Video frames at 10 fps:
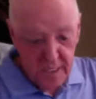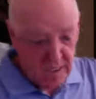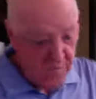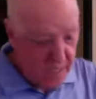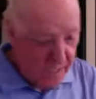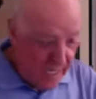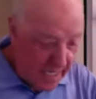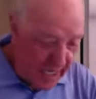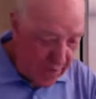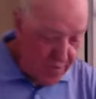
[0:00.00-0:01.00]
So if you need
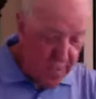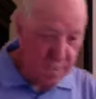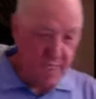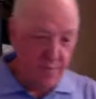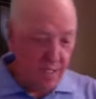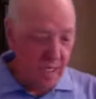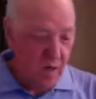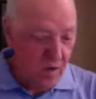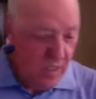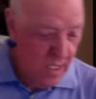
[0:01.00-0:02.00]
any help with this, let me
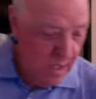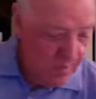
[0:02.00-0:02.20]
know.